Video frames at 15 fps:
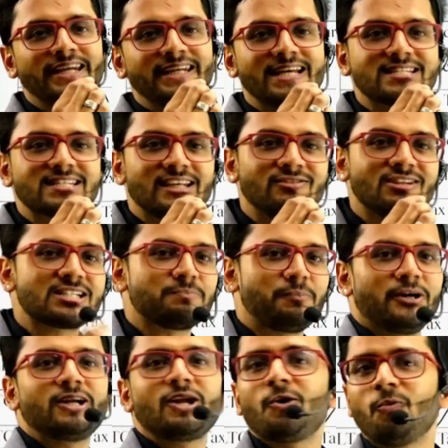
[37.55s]
And yes, in this
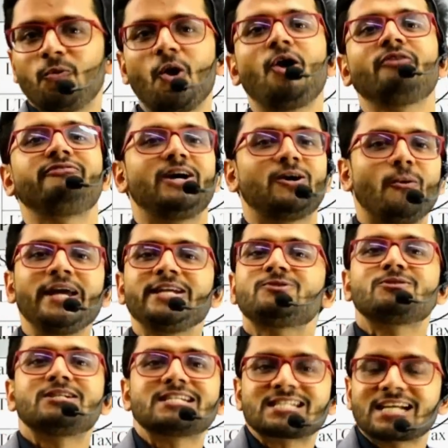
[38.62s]
particular vlog we are going
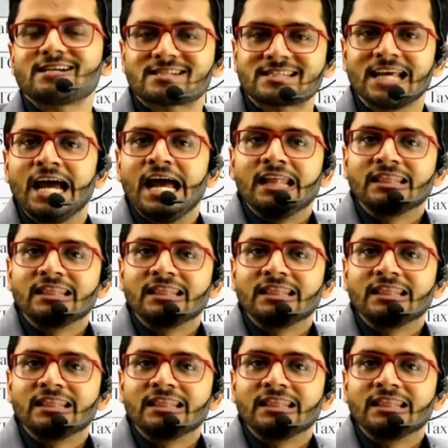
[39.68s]
to discuss